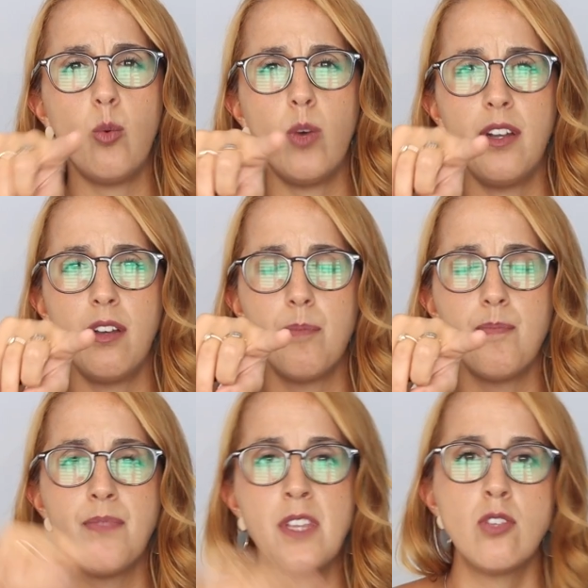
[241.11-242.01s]
one.
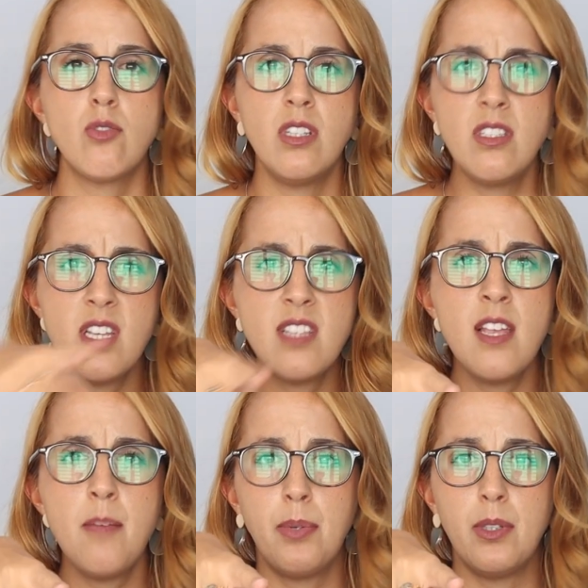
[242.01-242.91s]
So in this
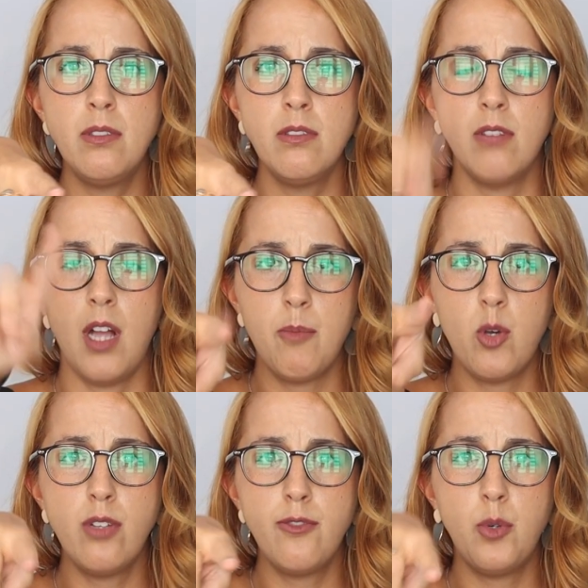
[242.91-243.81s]
example, I'm
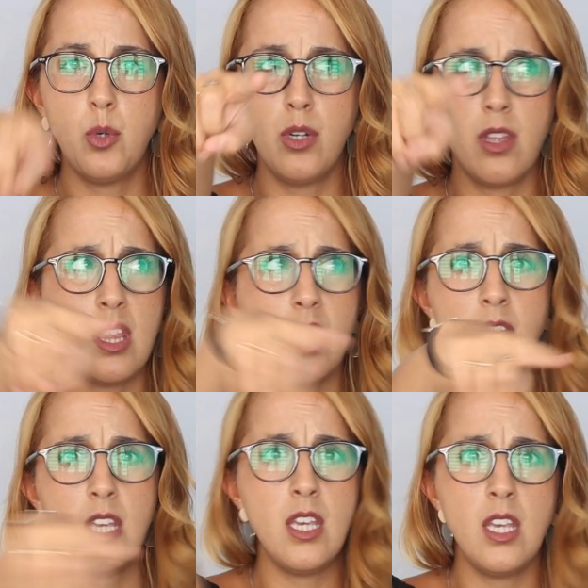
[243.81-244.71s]
going for the
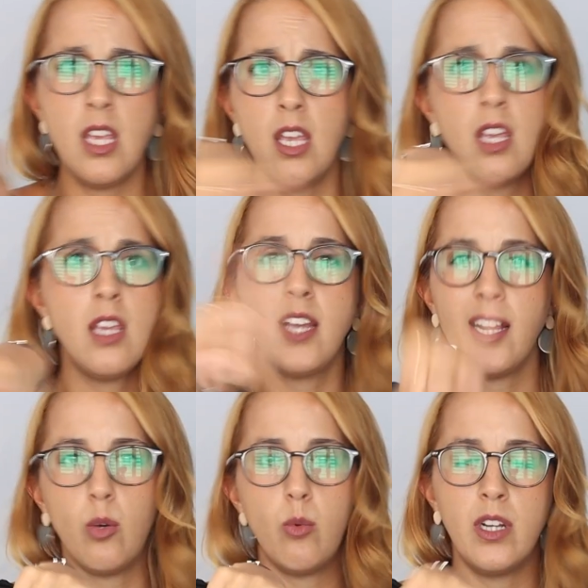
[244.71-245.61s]

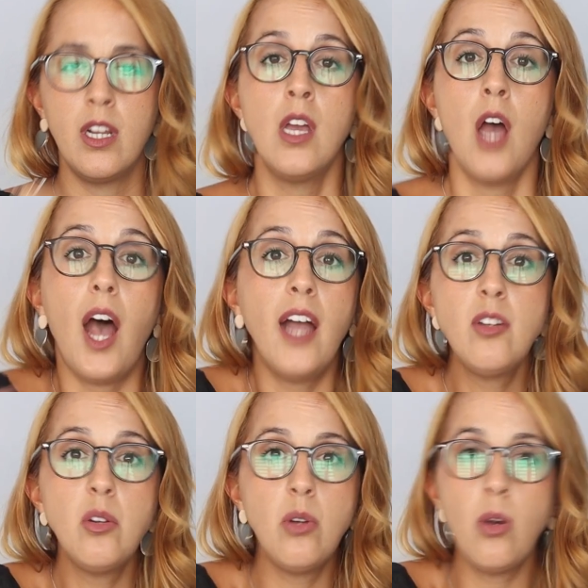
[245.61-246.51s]
yellow one. I
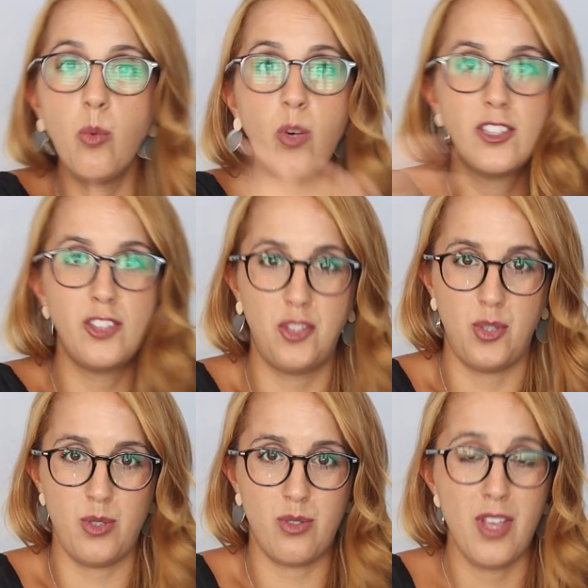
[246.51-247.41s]
don't know what to
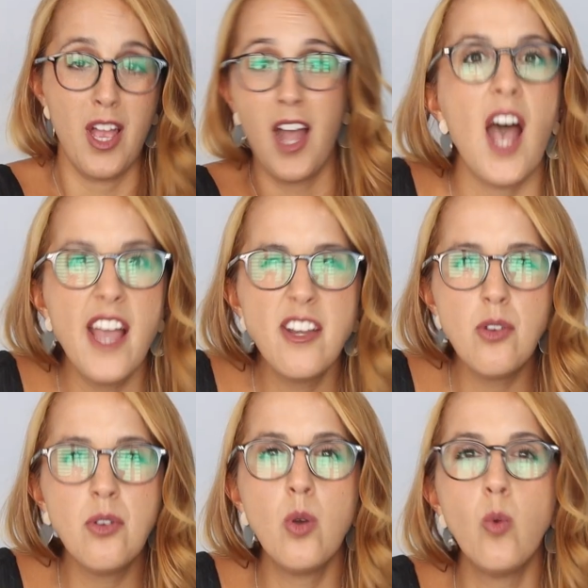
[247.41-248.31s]
choose. I
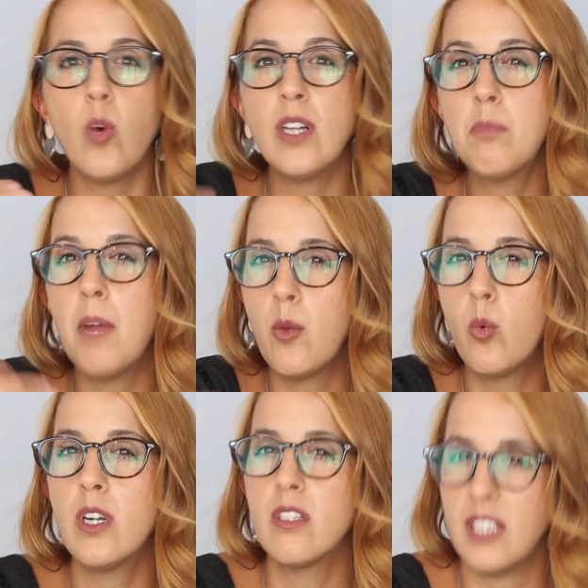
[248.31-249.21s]
don't know what my
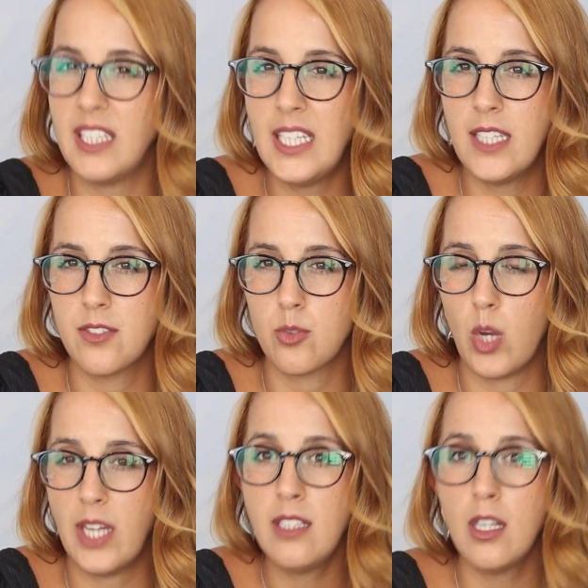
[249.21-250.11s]
word is,
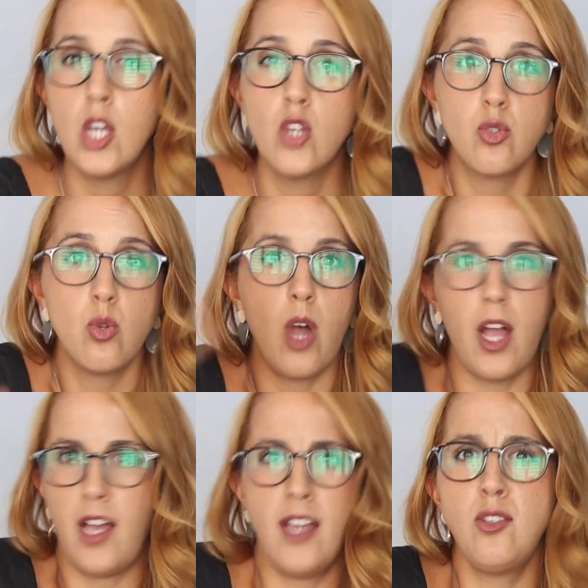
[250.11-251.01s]
right? So
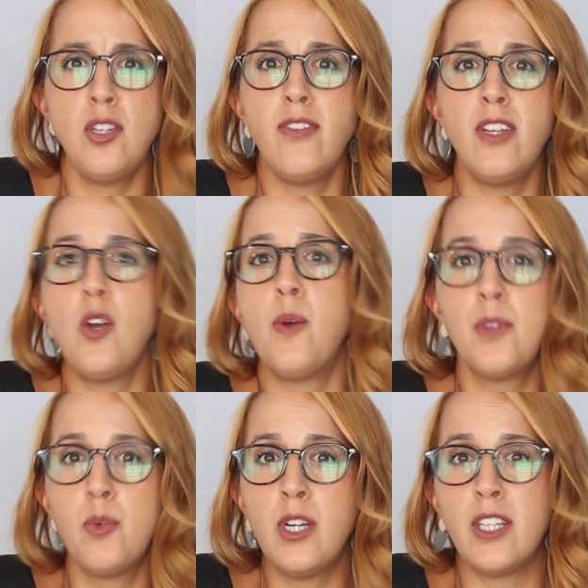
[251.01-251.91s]
I don't even know
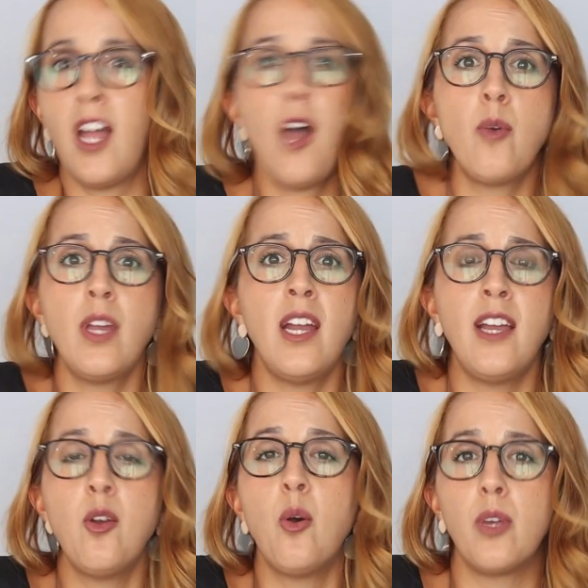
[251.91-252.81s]
the word. How can I
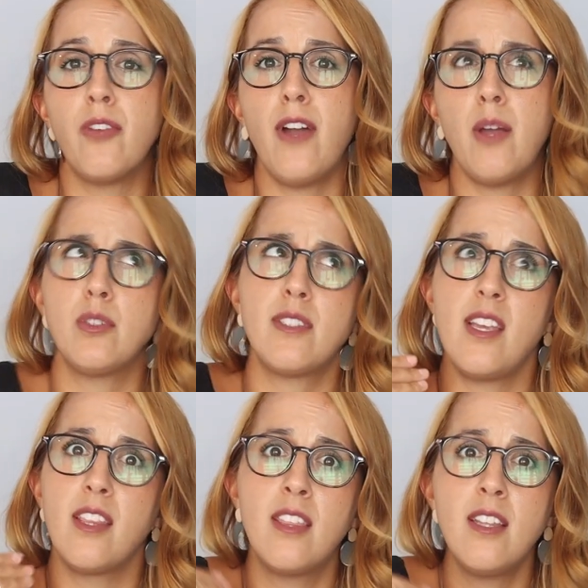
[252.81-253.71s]
know if I will
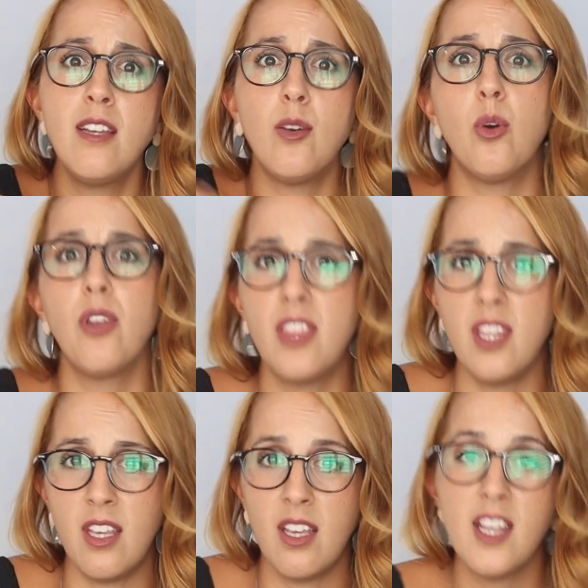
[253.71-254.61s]
say the or
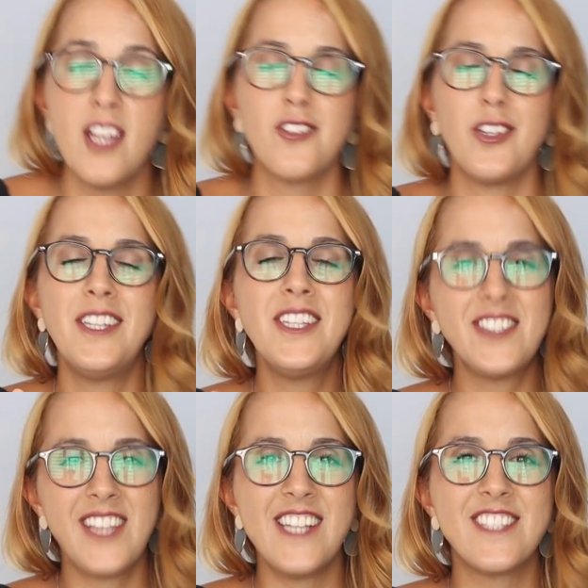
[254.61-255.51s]
the? So in these
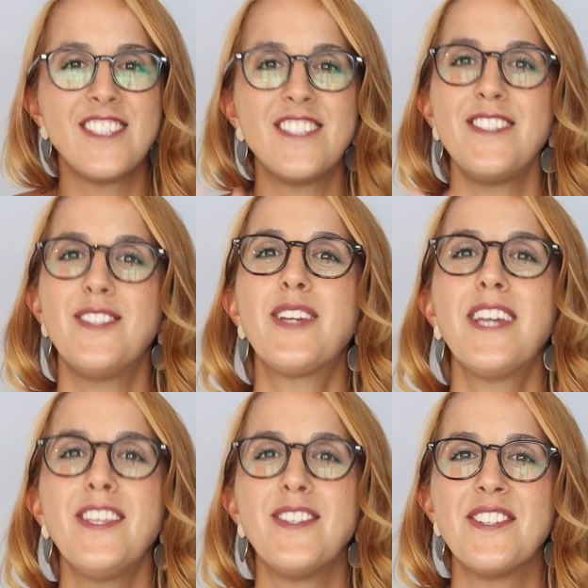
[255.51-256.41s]
cases, you
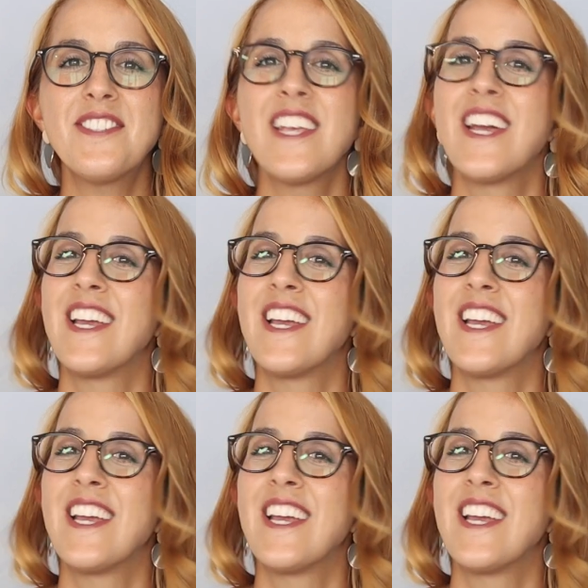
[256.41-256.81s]
can use